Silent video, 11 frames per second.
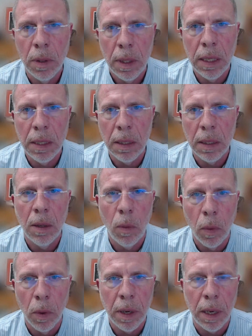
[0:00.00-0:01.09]
is it
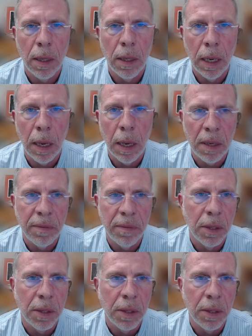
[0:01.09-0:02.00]
working? And I believe it is.